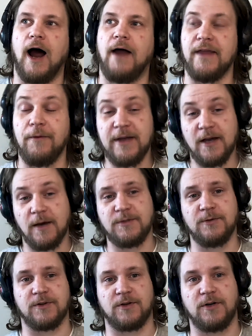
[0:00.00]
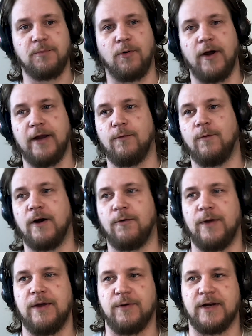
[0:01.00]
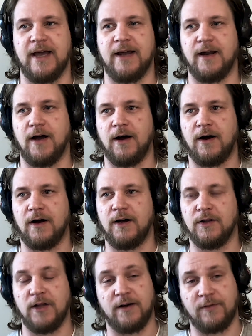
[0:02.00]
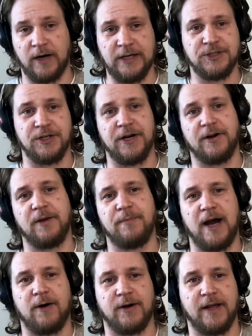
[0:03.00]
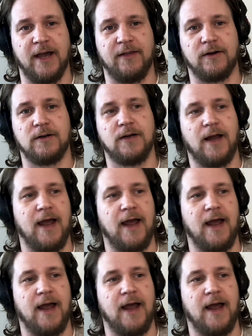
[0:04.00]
And then we come to a third point where we would get a lot of our engineering power together,